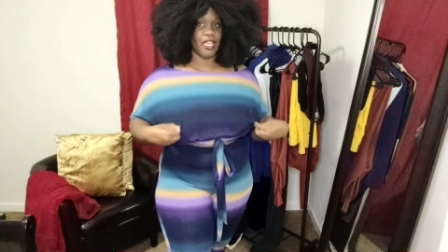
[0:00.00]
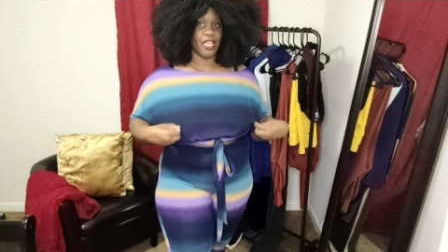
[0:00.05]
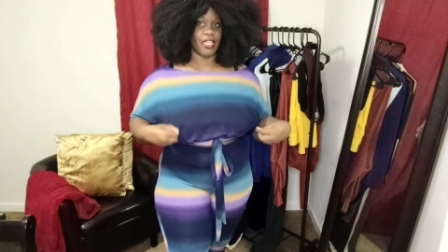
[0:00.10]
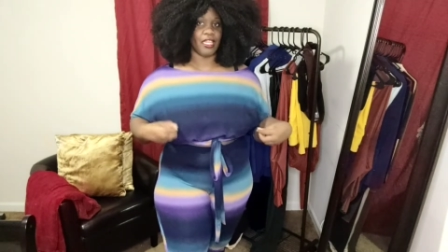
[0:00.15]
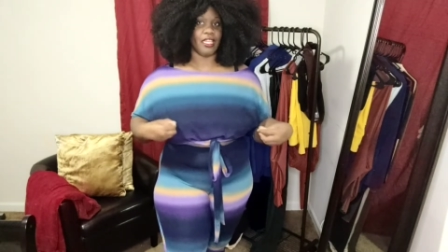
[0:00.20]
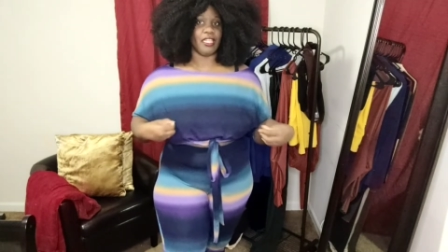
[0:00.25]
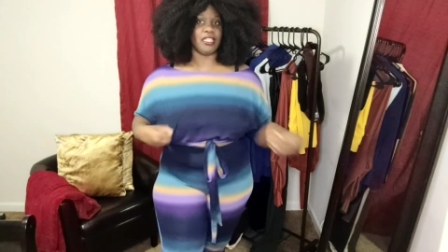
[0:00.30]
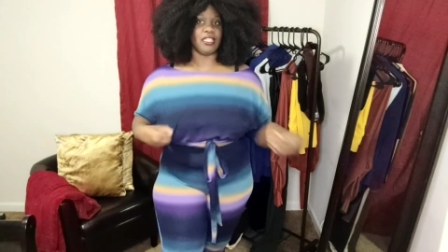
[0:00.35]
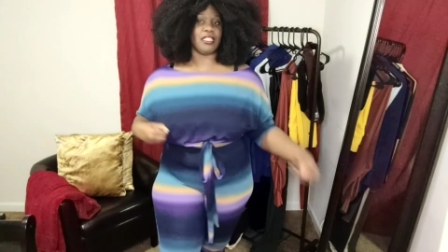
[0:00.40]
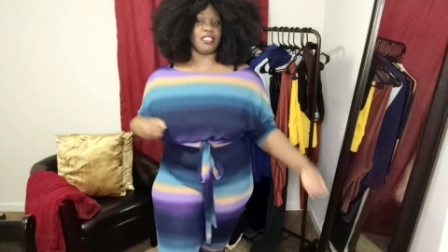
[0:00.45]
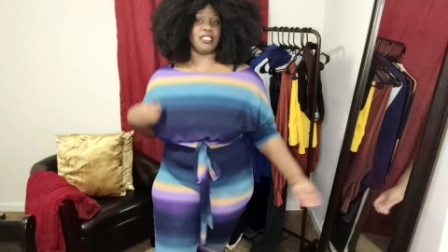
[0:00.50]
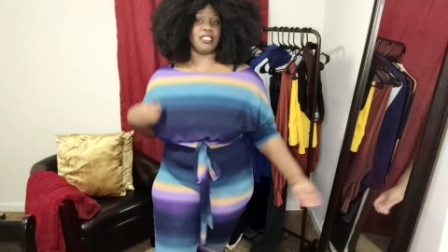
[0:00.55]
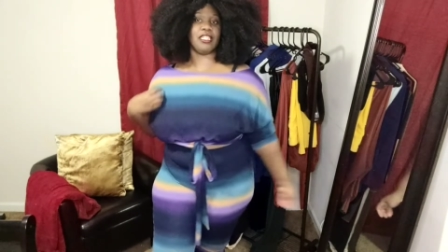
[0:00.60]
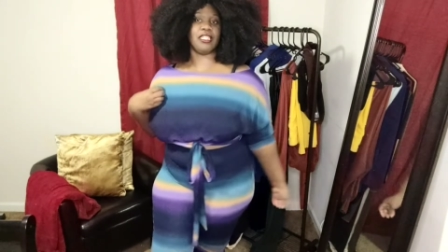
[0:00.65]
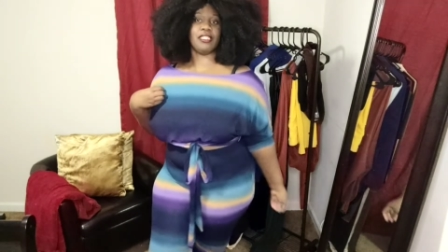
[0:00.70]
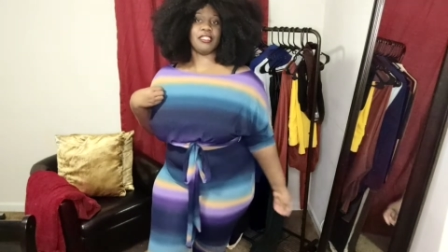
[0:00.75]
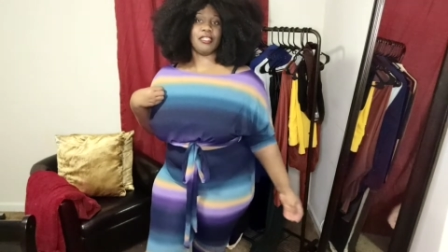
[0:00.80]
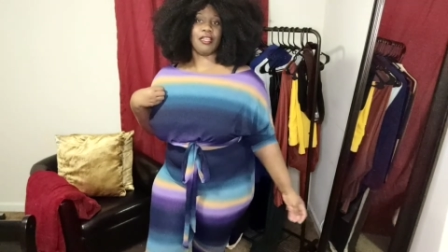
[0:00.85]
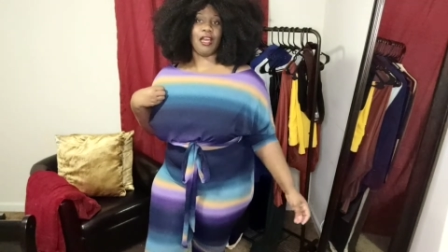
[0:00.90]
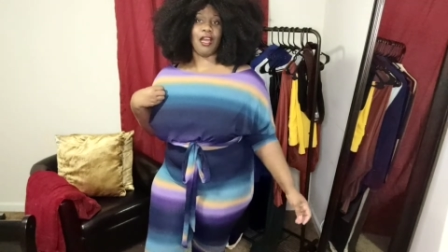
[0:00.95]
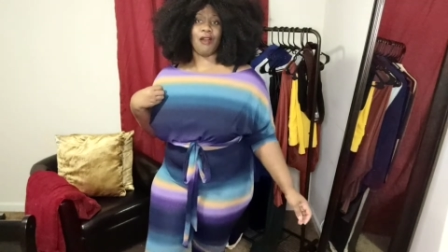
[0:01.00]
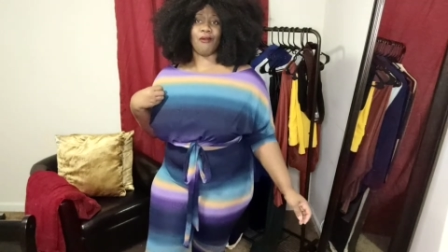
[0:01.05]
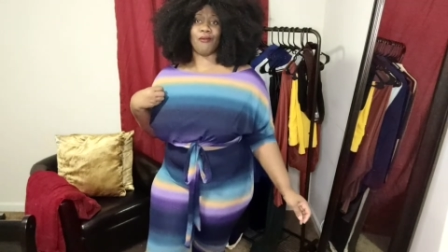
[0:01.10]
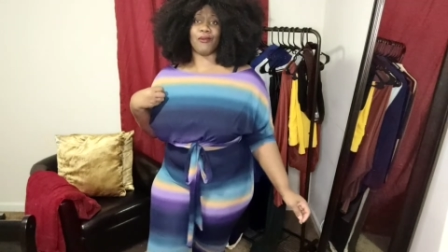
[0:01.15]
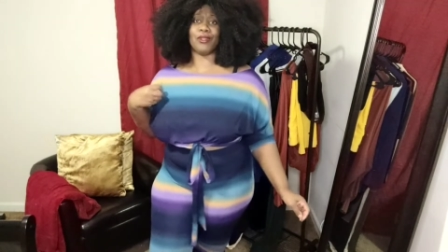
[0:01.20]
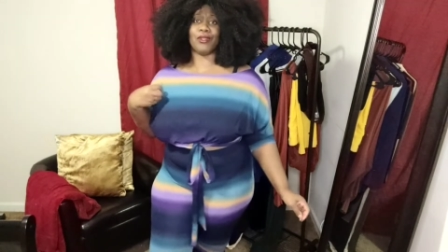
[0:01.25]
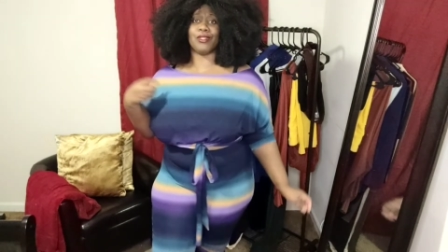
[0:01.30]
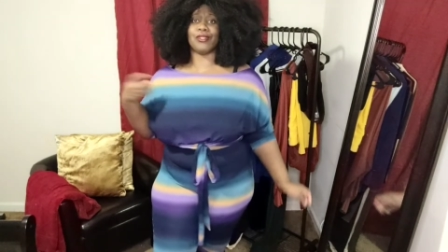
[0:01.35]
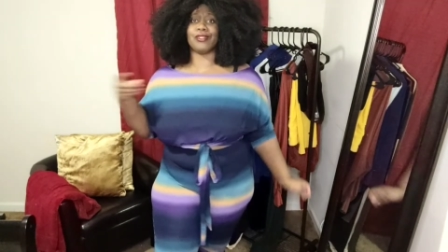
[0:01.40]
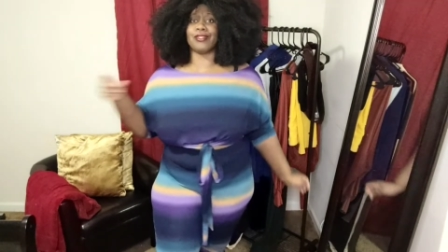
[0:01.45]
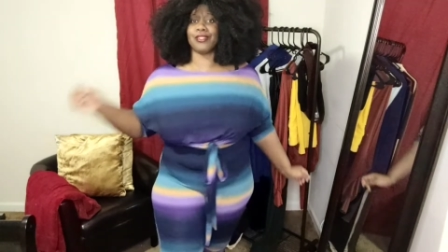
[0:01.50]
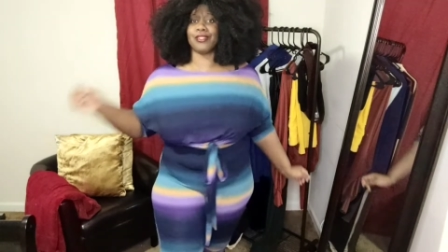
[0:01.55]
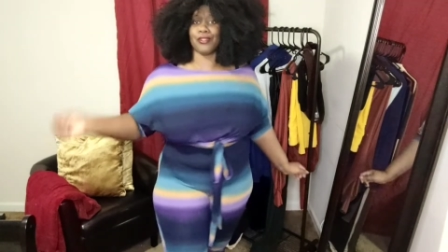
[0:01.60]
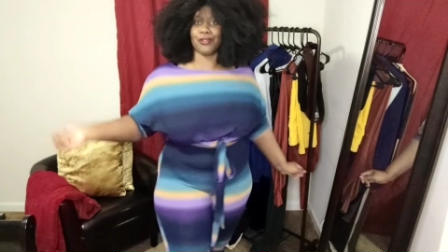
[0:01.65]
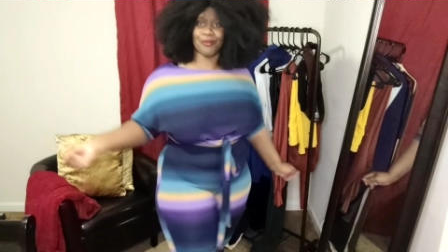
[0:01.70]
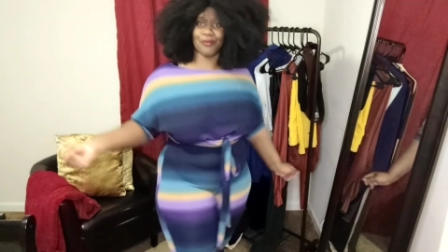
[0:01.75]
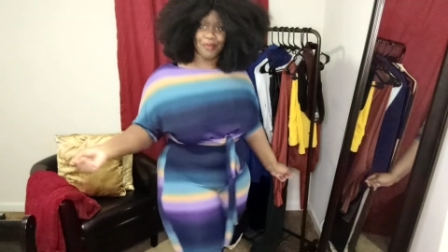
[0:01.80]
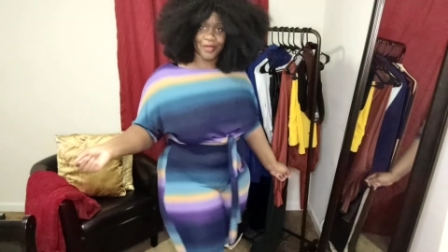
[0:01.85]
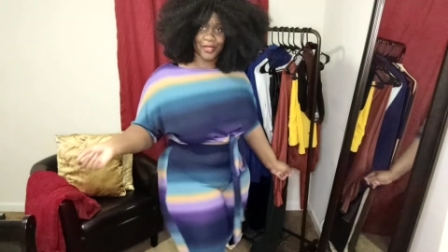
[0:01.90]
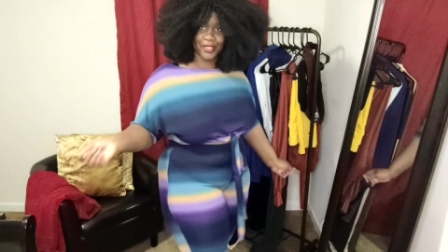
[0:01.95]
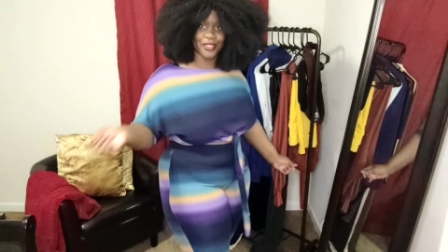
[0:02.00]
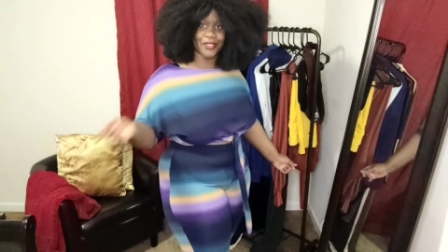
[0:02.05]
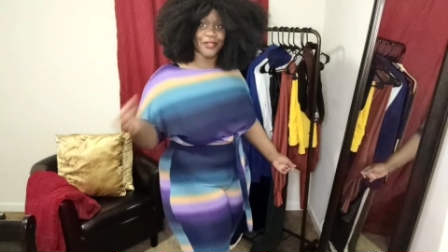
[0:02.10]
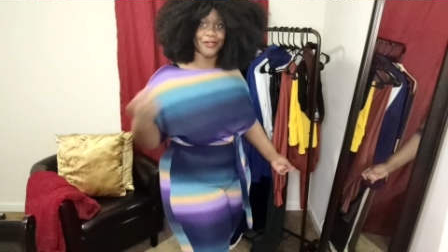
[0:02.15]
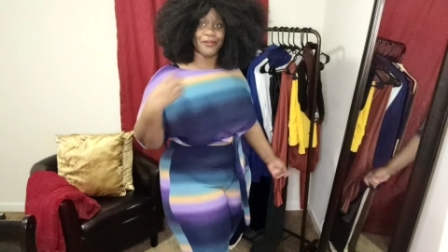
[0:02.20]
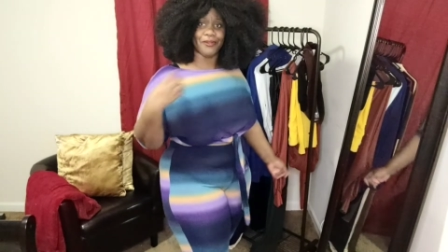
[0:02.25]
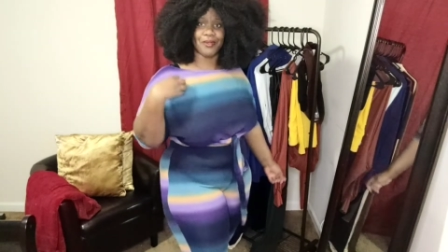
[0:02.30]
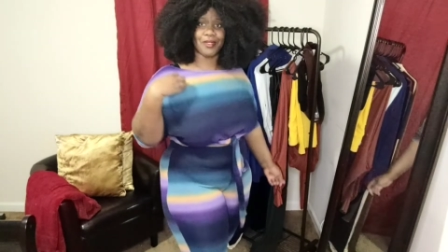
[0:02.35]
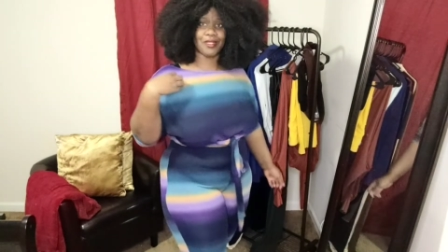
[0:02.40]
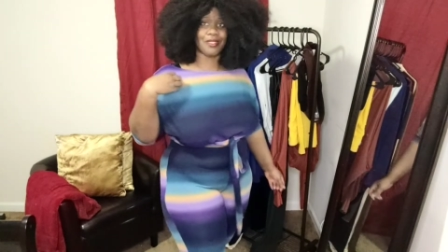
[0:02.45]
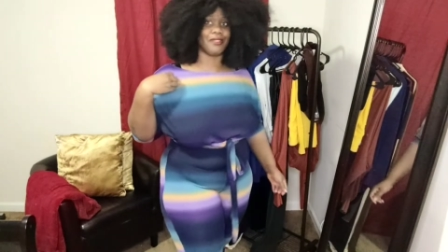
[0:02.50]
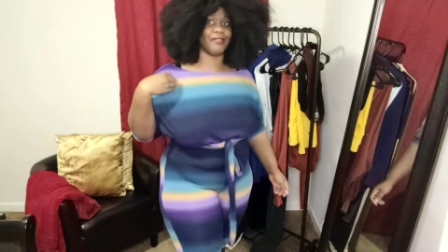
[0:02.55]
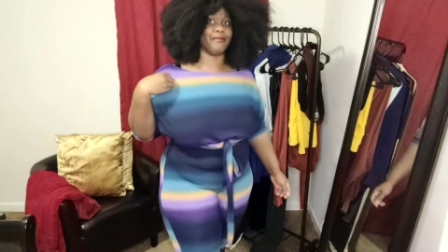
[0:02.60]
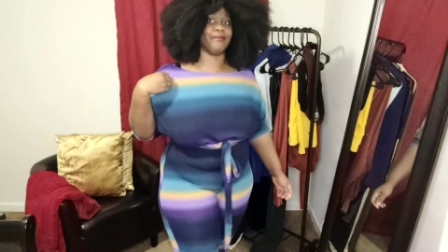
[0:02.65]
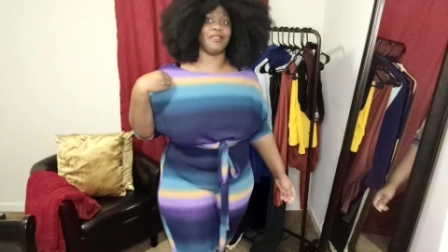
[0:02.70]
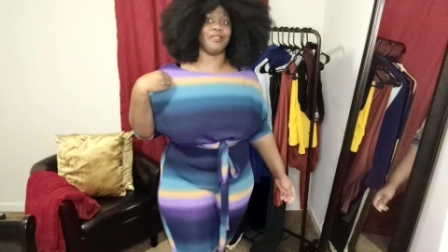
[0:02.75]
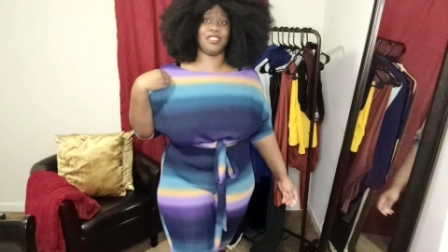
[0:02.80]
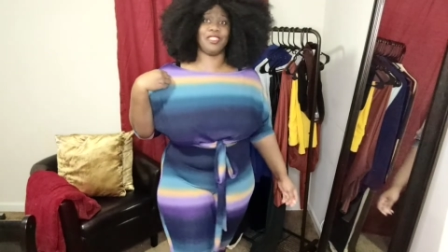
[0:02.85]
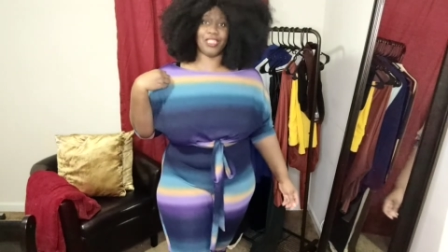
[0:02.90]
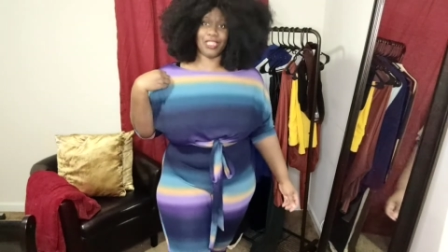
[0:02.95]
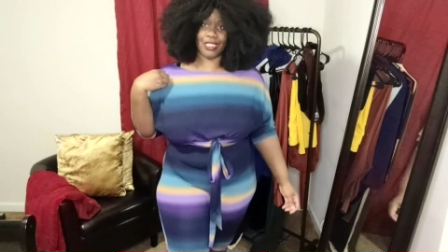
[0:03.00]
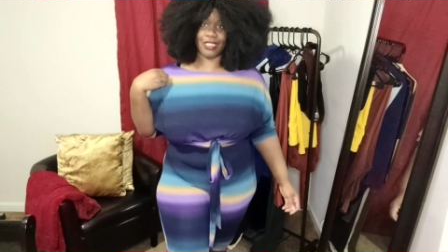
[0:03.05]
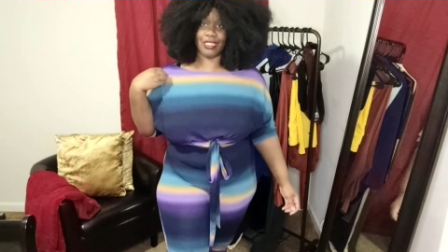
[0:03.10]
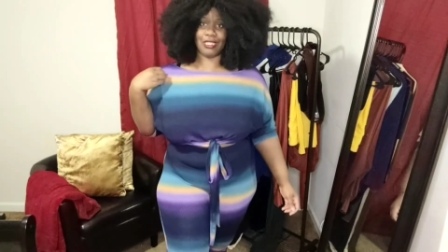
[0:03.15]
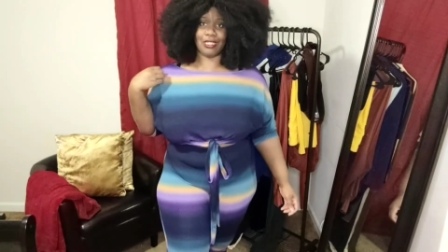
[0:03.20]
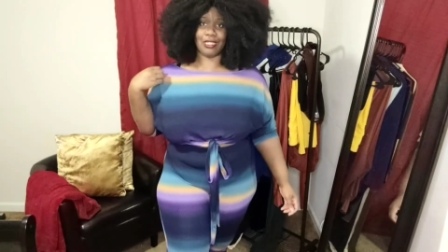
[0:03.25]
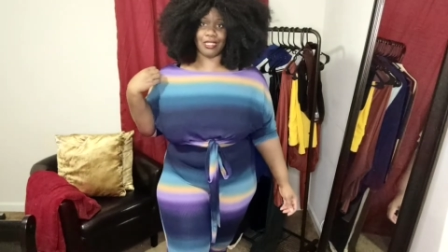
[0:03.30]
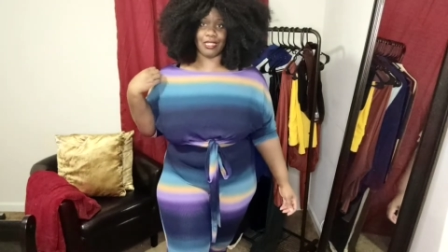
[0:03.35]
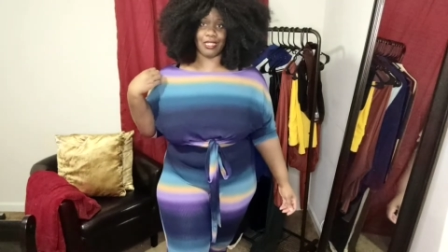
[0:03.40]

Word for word: Because this top will look super cute with some jeans,